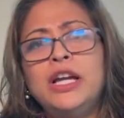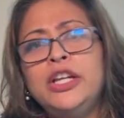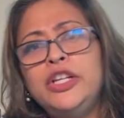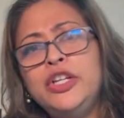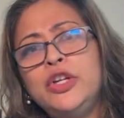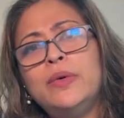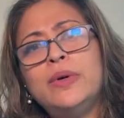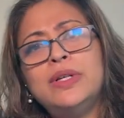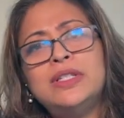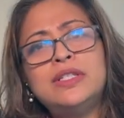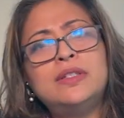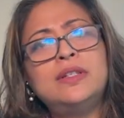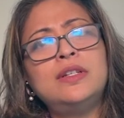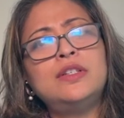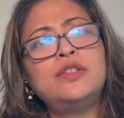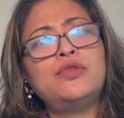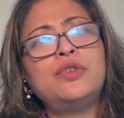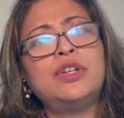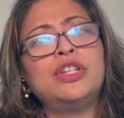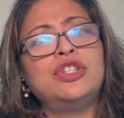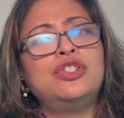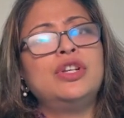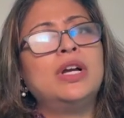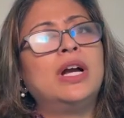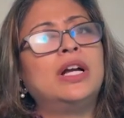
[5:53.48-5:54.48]
a US
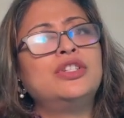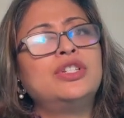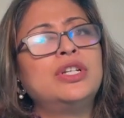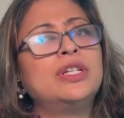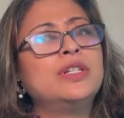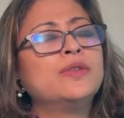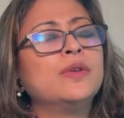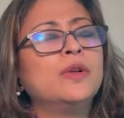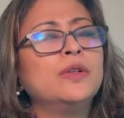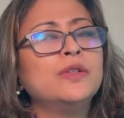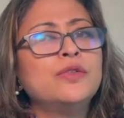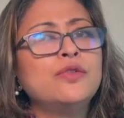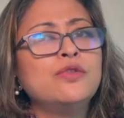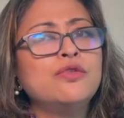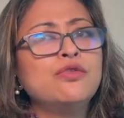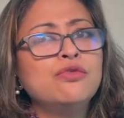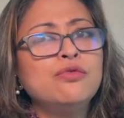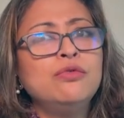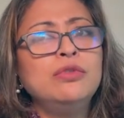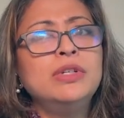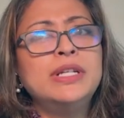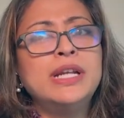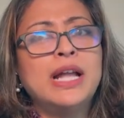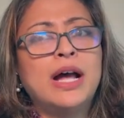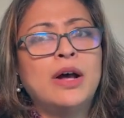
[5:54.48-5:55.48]
district judge has also
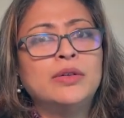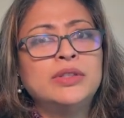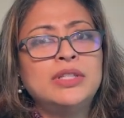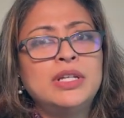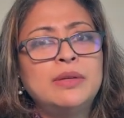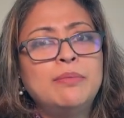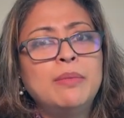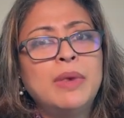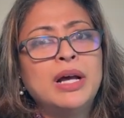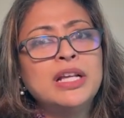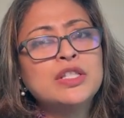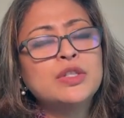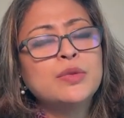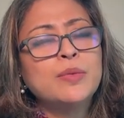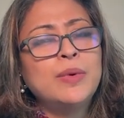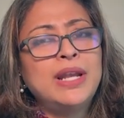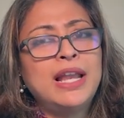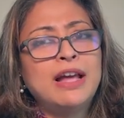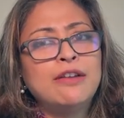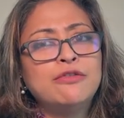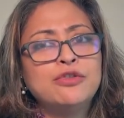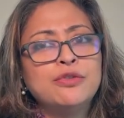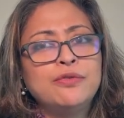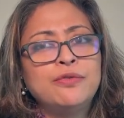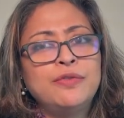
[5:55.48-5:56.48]
ruled now that Musk
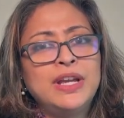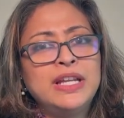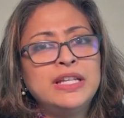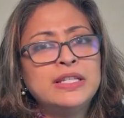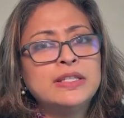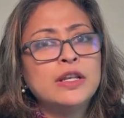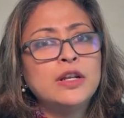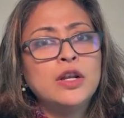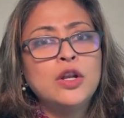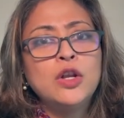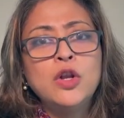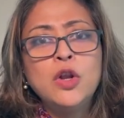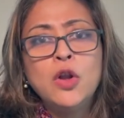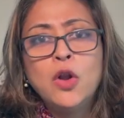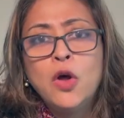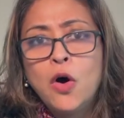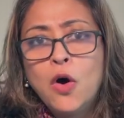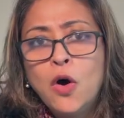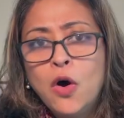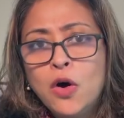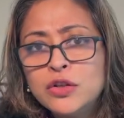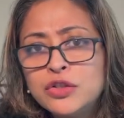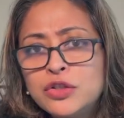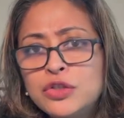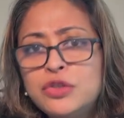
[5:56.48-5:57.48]
will have to face a
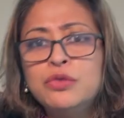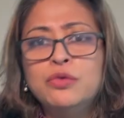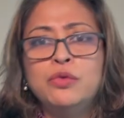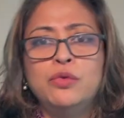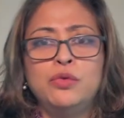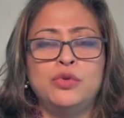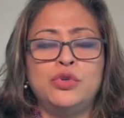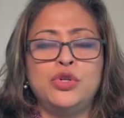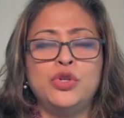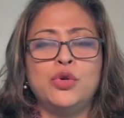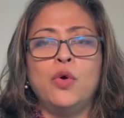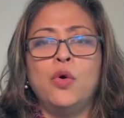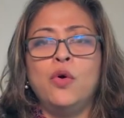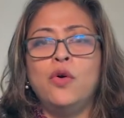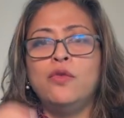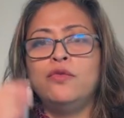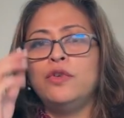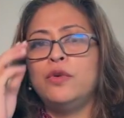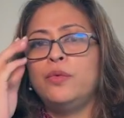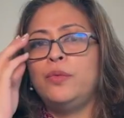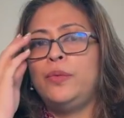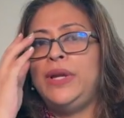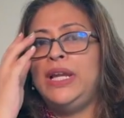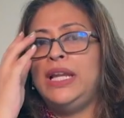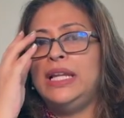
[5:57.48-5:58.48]
lawsuit
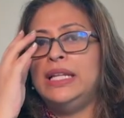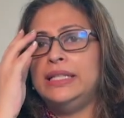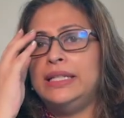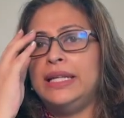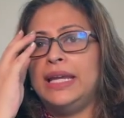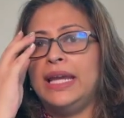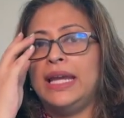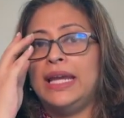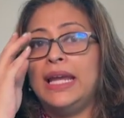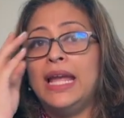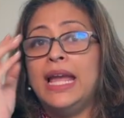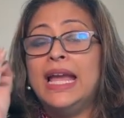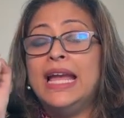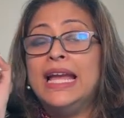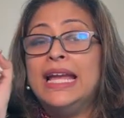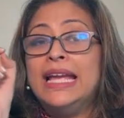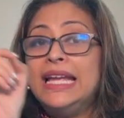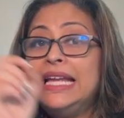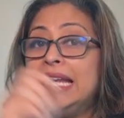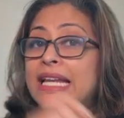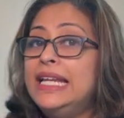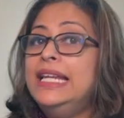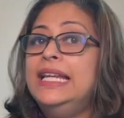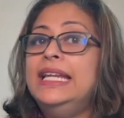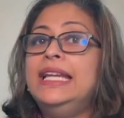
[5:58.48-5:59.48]
over wielding
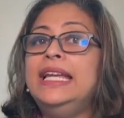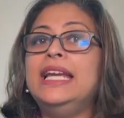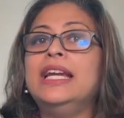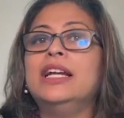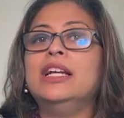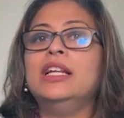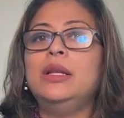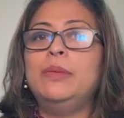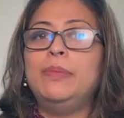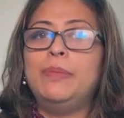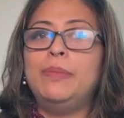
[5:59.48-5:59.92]
illegal